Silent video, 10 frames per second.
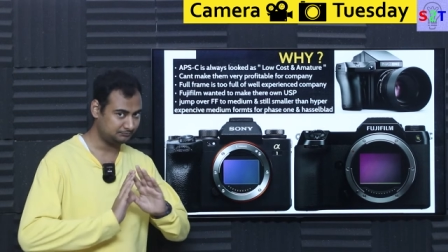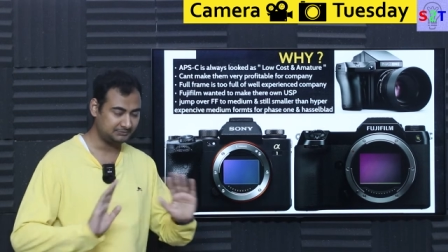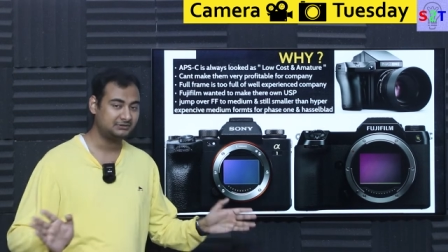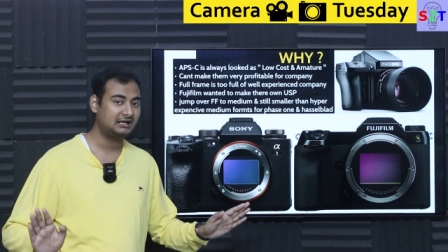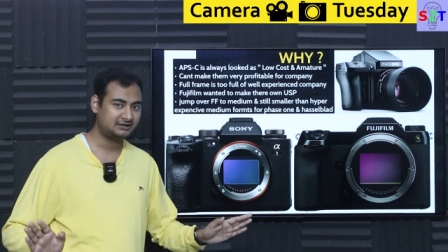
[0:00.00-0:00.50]

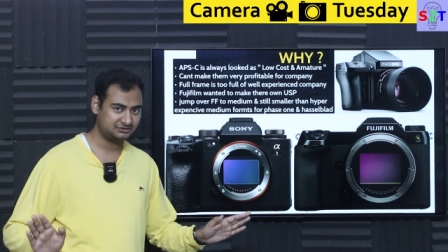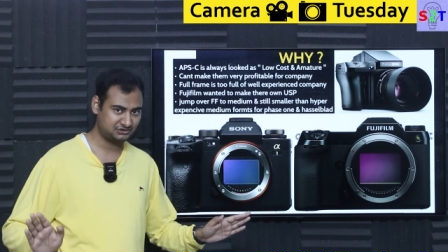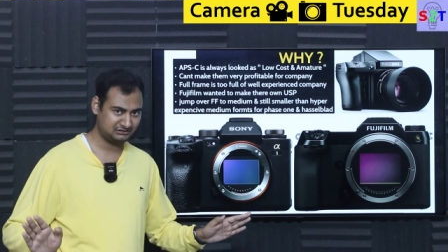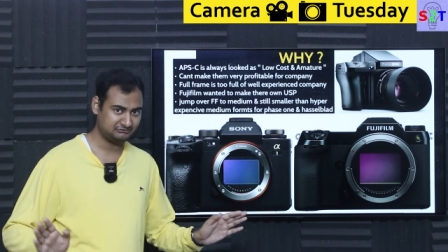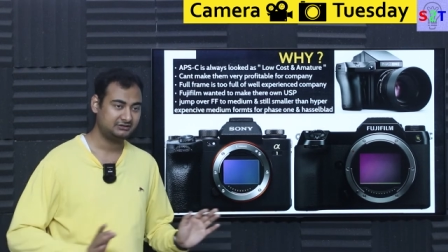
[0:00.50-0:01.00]
People are
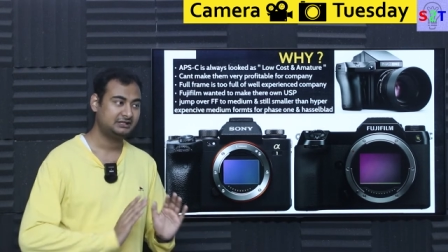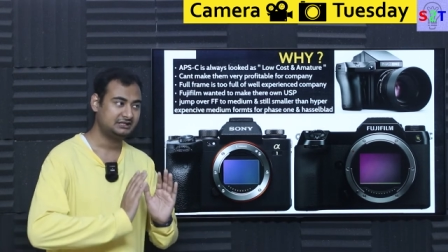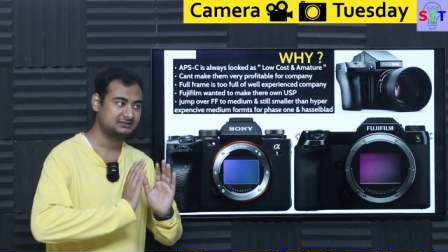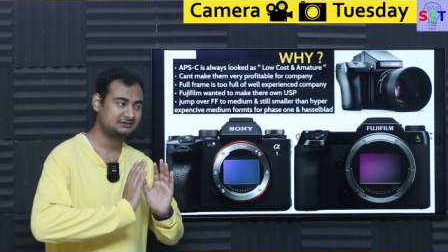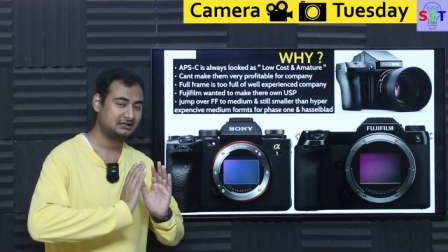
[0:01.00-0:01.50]
rich enough.
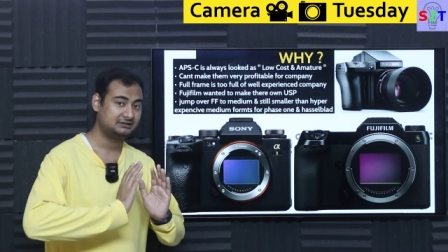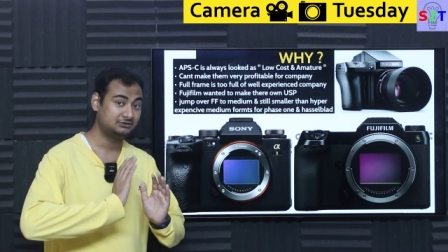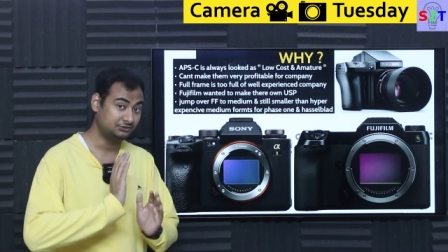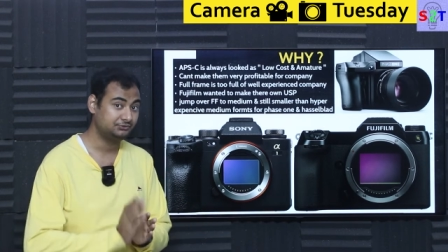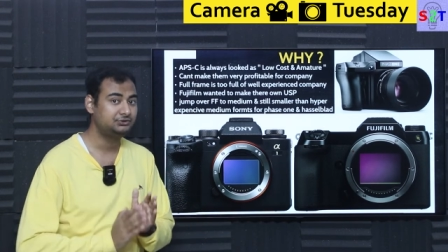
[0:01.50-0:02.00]
It's just
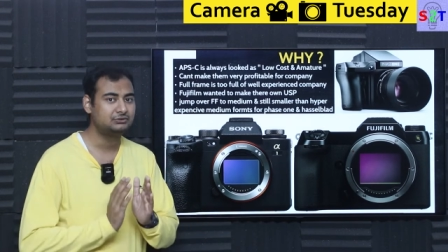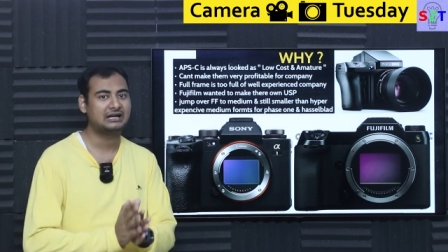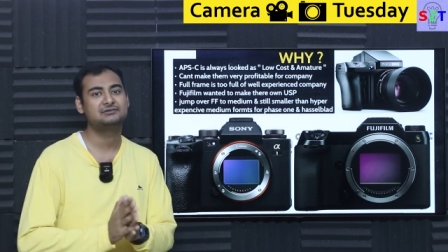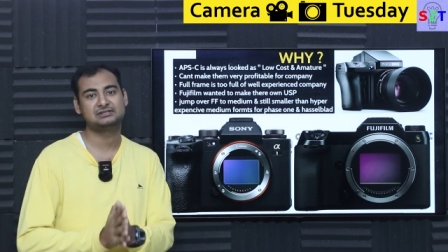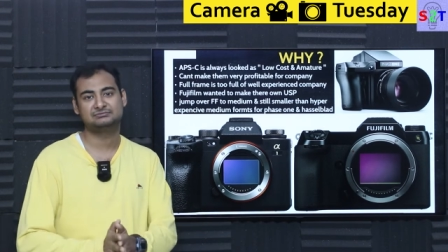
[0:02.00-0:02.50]
that, do you
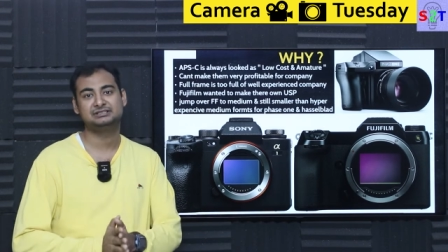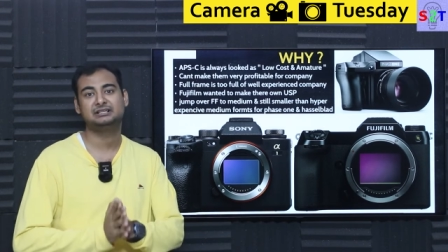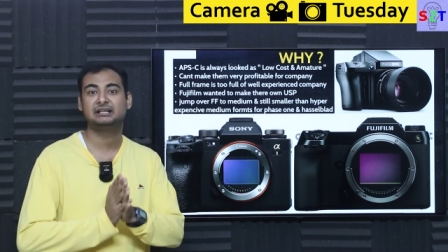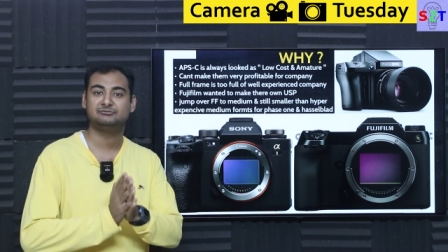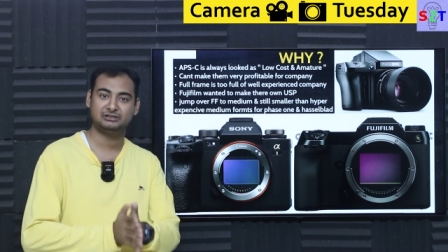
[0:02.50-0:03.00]
have something
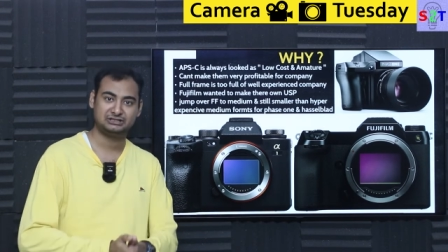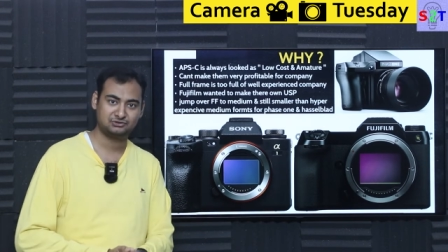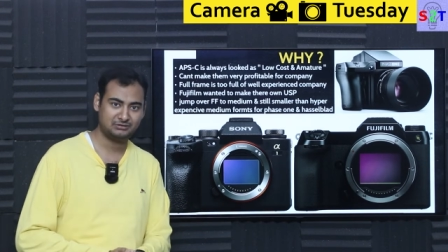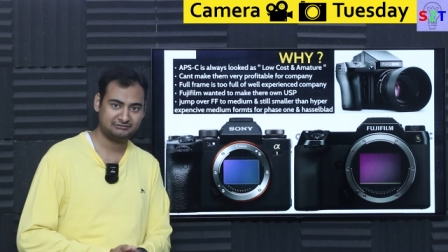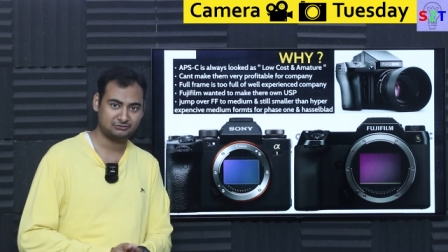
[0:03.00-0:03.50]
that I'm willing
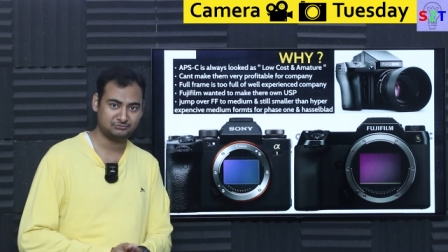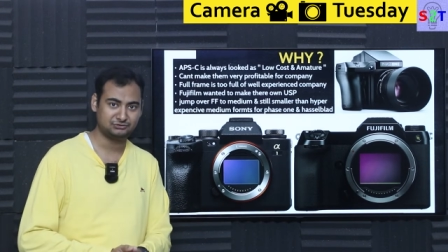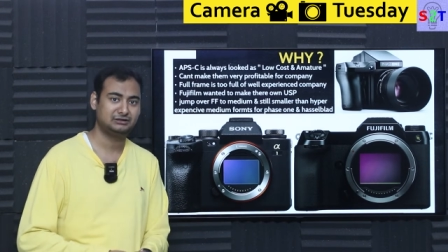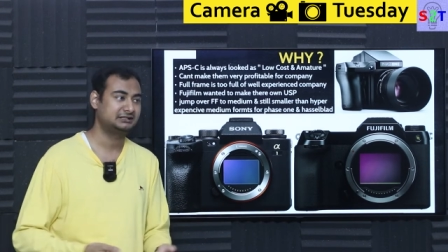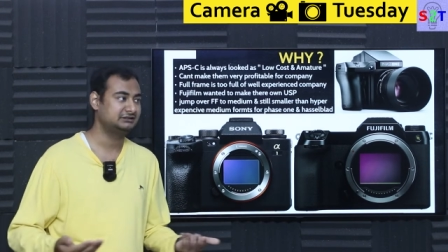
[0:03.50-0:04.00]
to buy from
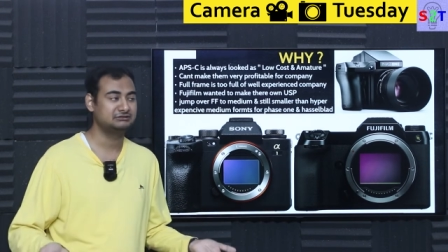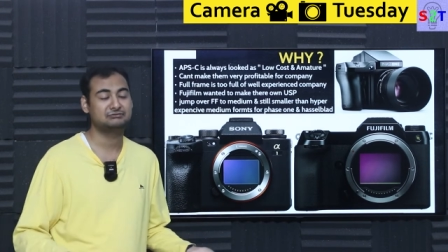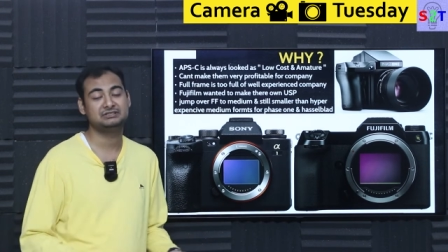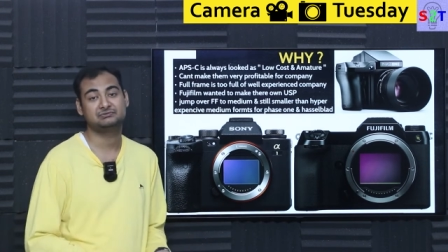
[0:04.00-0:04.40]
you? Like think of